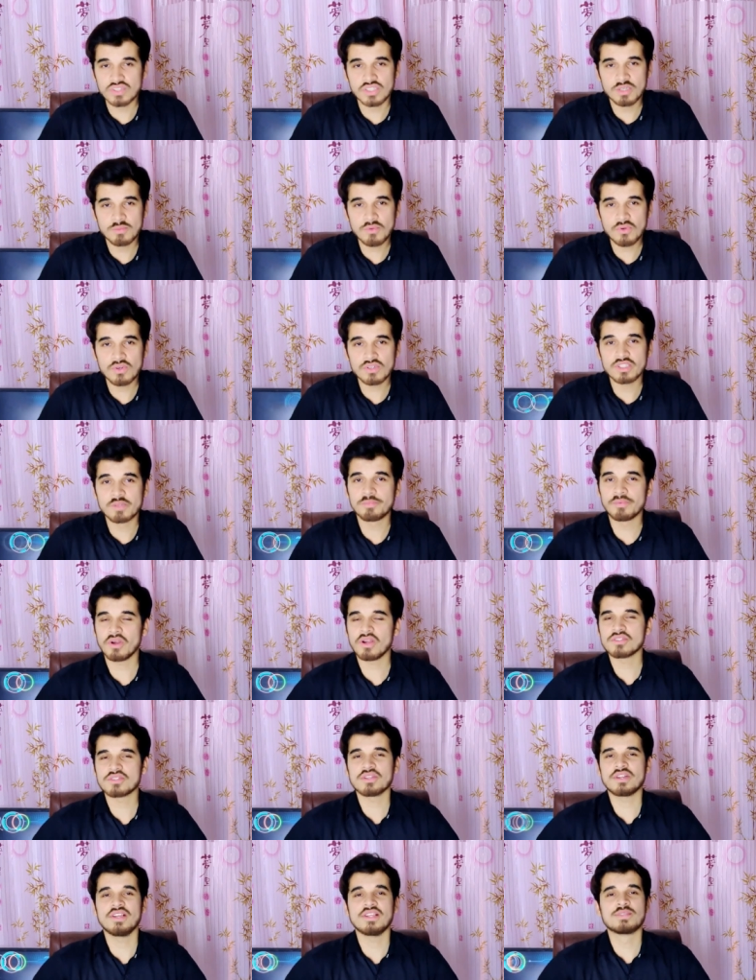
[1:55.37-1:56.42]
Furthermore, the
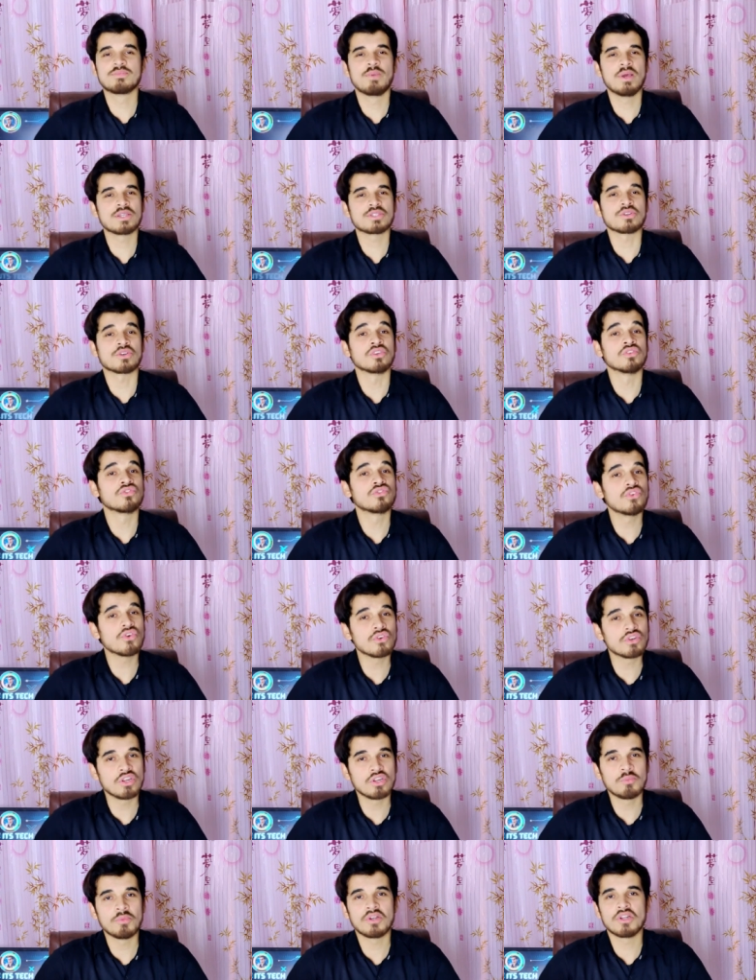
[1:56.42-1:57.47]
processor is based on a
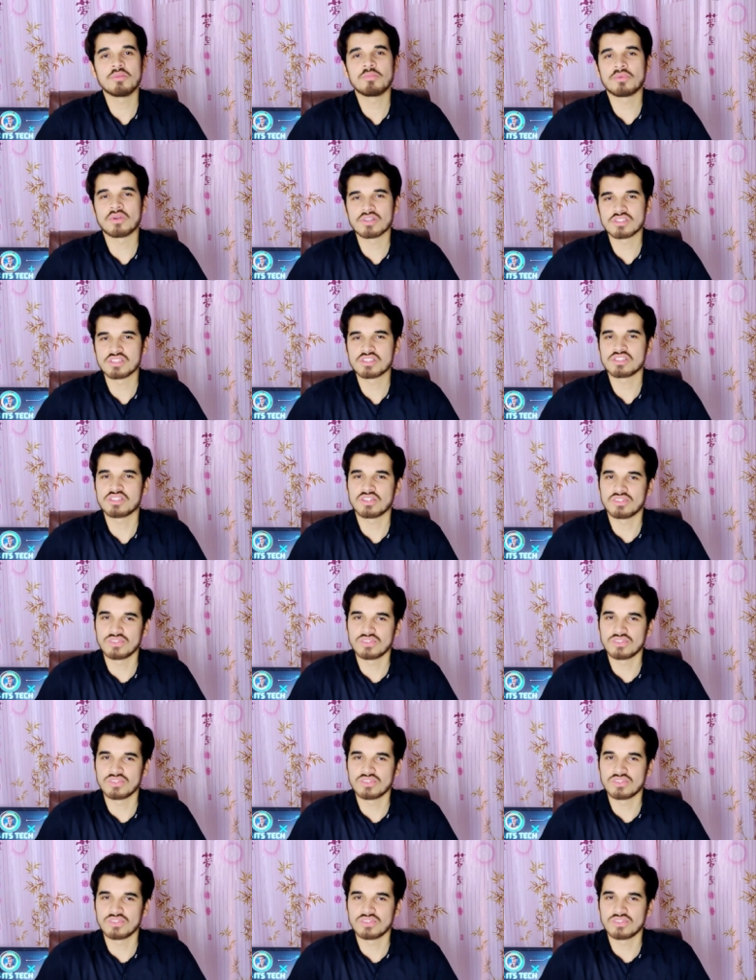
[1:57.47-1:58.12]
four nanometer process